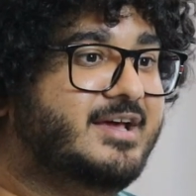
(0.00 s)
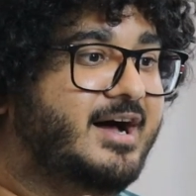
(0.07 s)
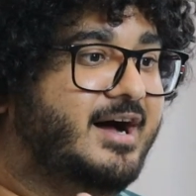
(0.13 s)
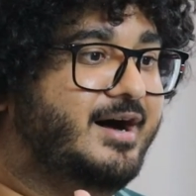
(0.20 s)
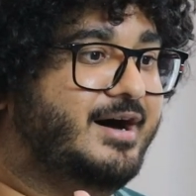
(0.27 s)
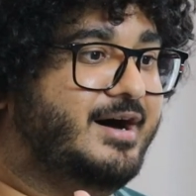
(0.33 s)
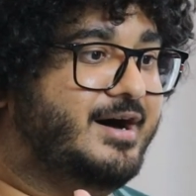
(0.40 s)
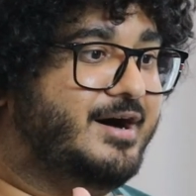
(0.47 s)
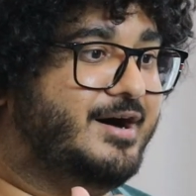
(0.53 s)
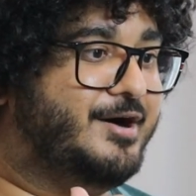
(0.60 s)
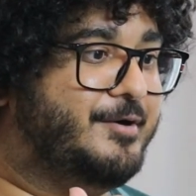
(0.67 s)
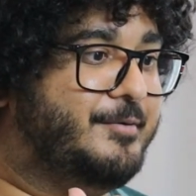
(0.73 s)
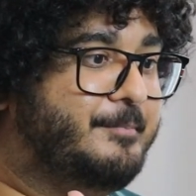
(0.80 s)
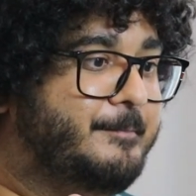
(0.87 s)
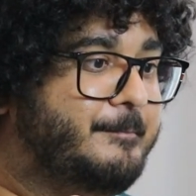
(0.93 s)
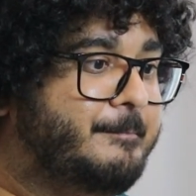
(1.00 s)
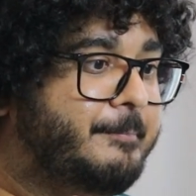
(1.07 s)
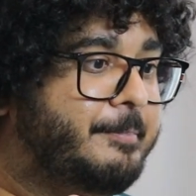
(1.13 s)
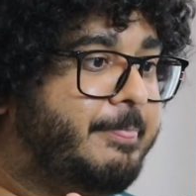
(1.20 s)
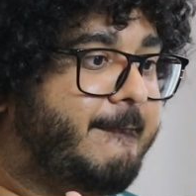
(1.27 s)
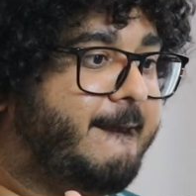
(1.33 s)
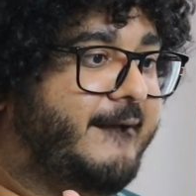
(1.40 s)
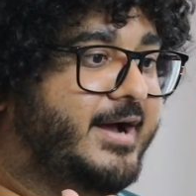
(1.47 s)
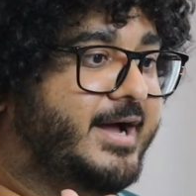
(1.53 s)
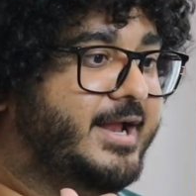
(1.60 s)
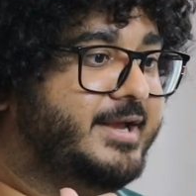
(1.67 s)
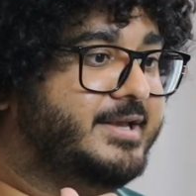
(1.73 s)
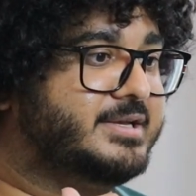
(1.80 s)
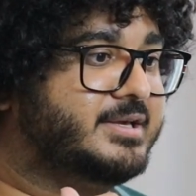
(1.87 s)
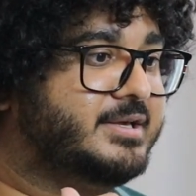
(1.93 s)

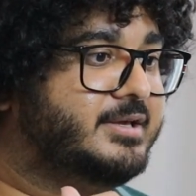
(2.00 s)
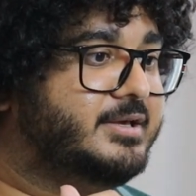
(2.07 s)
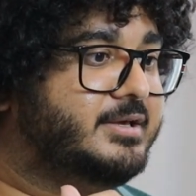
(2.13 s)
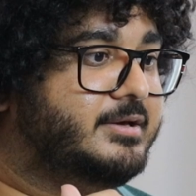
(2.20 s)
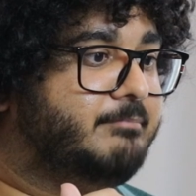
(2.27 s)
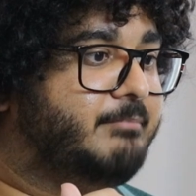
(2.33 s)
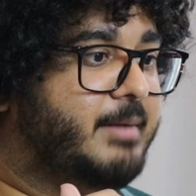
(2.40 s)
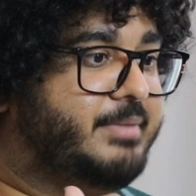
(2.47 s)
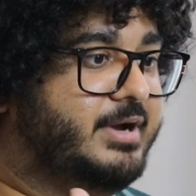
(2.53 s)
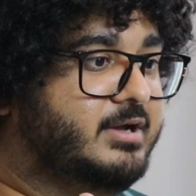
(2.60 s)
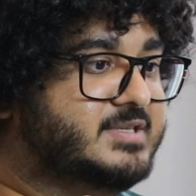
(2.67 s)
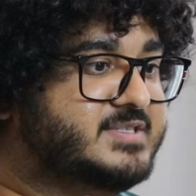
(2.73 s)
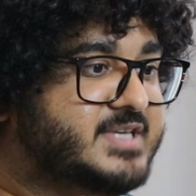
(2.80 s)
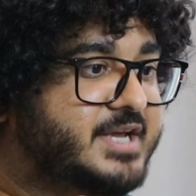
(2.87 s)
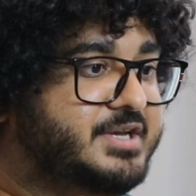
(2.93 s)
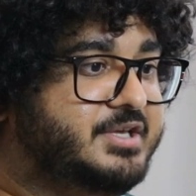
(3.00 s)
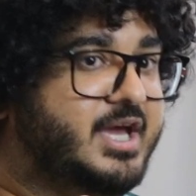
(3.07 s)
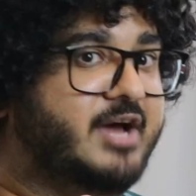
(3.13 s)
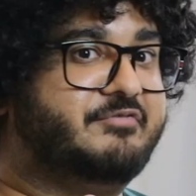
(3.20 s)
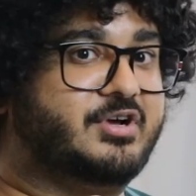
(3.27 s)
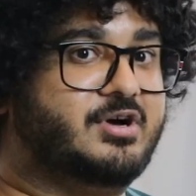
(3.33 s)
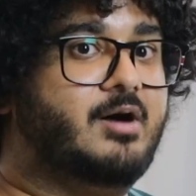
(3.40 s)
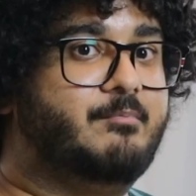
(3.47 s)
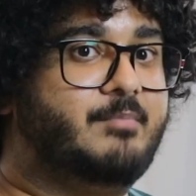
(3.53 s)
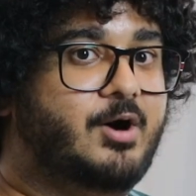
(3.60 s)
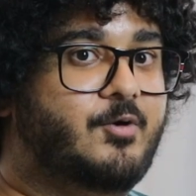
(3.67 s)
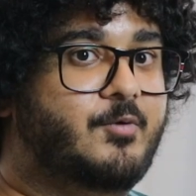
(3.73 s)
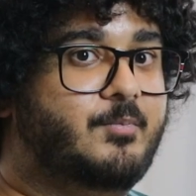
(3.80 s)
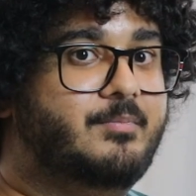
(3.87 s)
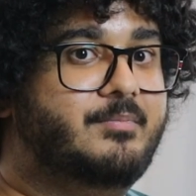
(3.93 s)
And my parents said, you have to come
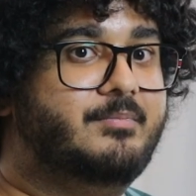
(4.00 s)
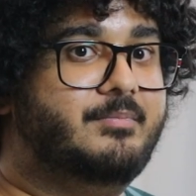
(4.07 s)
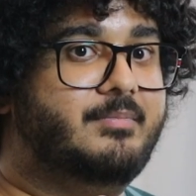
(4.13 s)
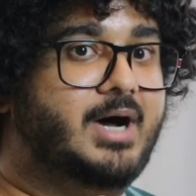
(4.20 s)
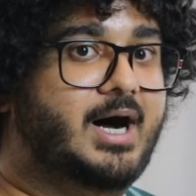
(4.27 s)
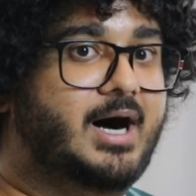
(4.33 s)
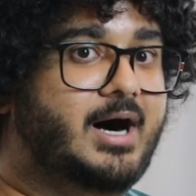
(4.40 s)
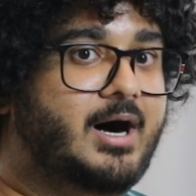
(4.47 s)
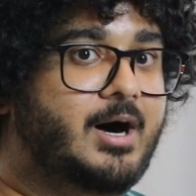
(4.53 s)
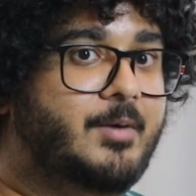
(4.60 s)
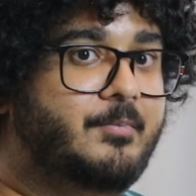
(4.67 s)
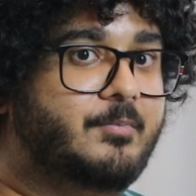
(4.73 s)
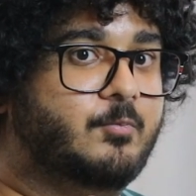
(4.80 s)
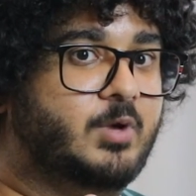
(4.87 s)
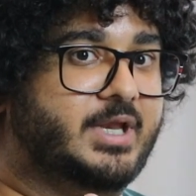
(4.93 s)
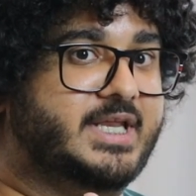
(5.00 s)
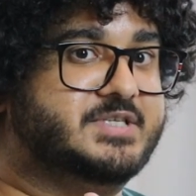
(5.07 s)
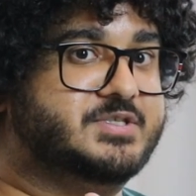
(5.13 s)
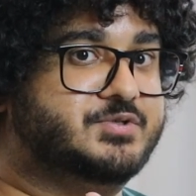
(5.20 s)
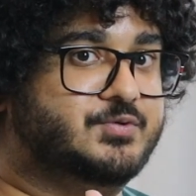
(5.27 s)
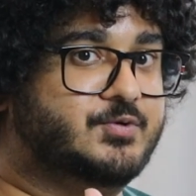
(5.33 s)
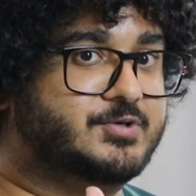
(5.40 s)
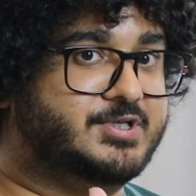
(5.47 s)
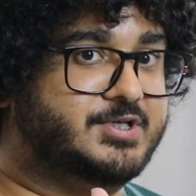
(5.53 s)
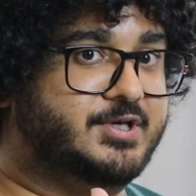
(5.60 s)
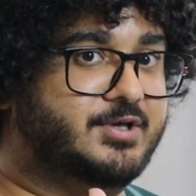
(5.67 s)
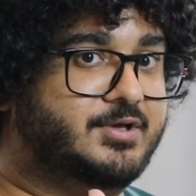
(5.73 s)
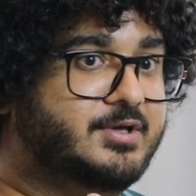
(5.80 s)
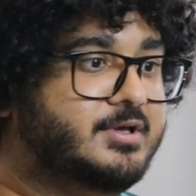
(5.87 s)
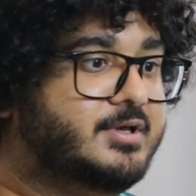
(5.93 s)
home. We need to talk to
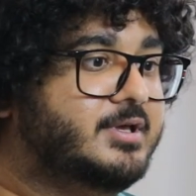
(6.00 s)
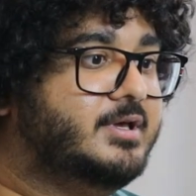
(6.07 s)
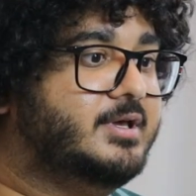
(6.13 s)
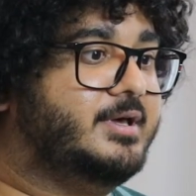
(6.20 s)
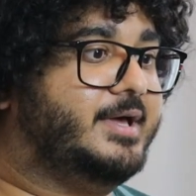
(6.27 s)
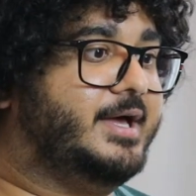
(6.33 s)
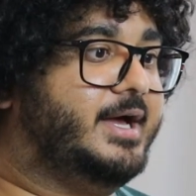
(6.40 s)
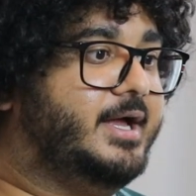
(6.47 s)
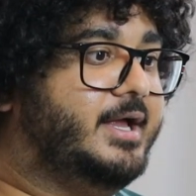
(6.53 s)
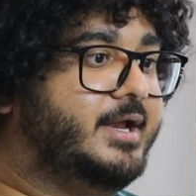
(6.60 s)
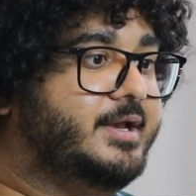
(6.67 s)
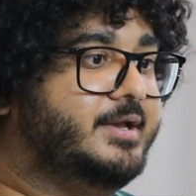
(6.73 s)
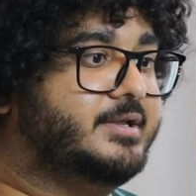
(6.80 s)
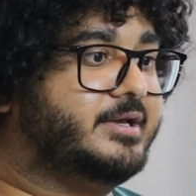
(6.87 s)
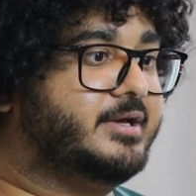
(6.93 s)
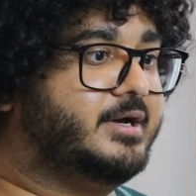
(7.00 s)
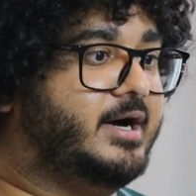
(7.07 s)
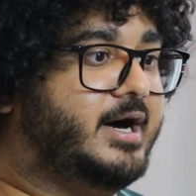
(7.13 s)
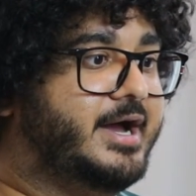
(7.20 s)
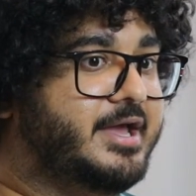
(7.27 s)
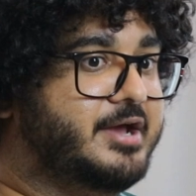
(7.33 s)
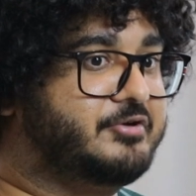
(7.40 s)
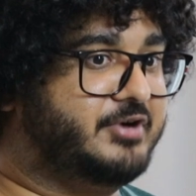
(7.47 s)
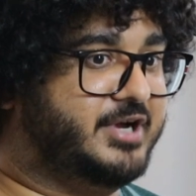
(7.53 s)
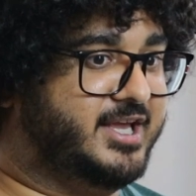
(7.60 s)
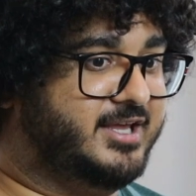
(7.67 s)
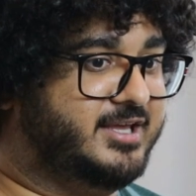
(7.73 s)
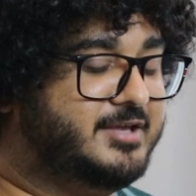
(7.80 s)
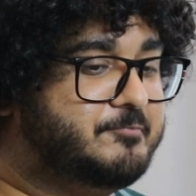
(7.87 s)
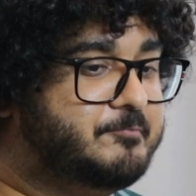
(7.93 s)
you. And I agree.
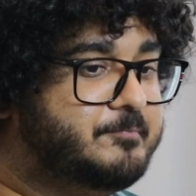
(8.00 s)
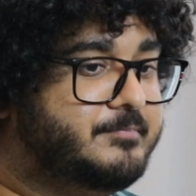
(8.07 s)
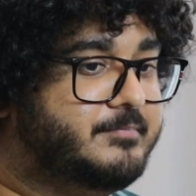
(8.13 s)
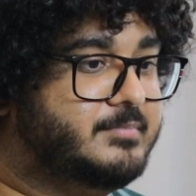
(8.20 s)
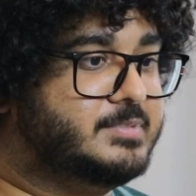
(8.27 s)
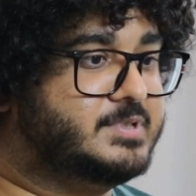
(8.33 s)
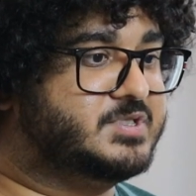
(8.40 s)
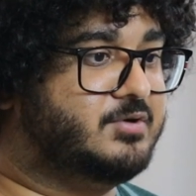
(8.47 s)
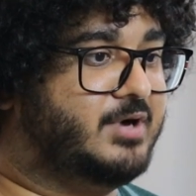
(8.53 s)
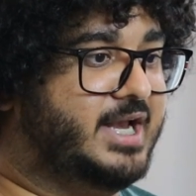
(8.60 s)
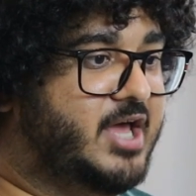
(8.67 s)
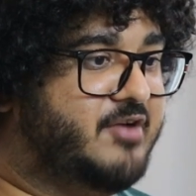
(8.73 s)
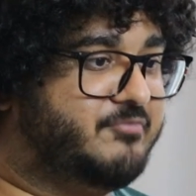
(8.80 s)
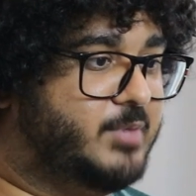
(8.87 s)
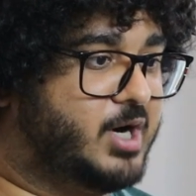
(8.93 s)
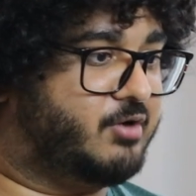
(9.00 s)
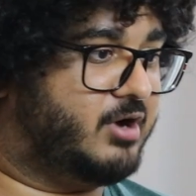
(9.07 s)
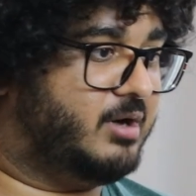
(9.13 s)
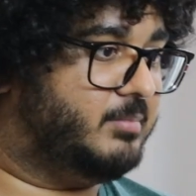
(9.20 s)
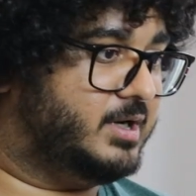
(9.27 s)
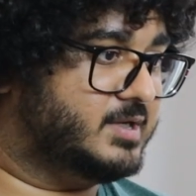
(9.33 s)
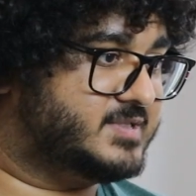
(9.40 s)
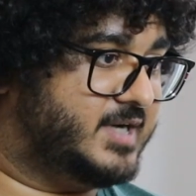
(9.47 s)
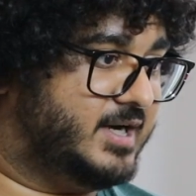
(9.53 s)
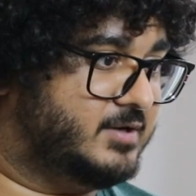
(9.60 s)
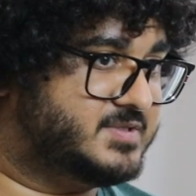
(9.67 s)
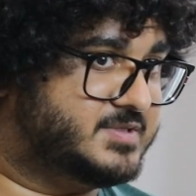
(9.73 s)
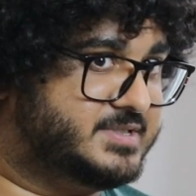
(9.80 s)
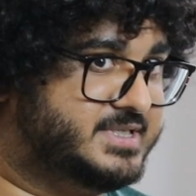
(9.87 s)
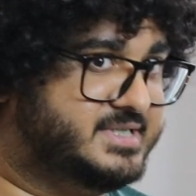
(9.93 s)
So I left my grandma's
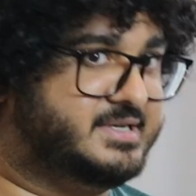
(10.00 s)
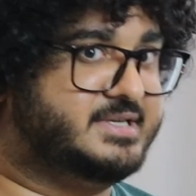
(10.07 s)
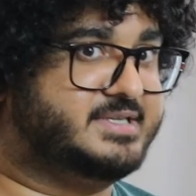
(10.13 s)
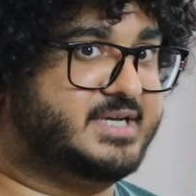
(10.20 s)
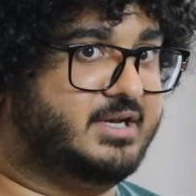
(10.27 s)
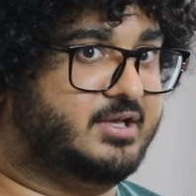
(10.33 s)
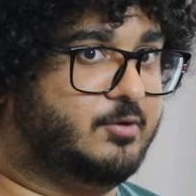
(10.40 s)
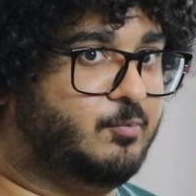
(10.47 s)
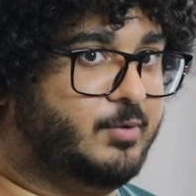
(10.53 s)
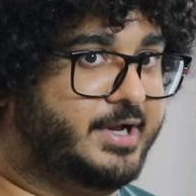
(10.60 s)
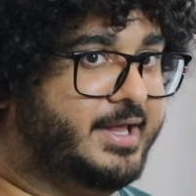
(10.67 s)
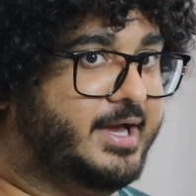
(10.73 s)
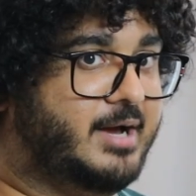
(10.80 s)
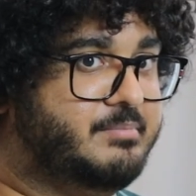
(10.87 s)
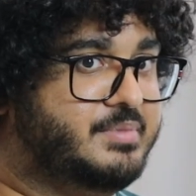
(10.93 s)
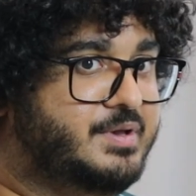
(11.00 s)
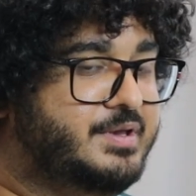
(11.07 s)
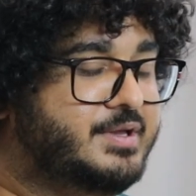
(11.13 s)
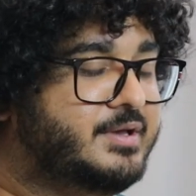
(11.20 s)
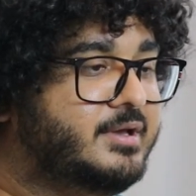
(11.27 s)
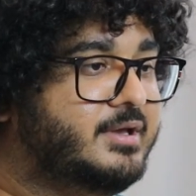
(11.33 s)
house, didn't tell her what had happened.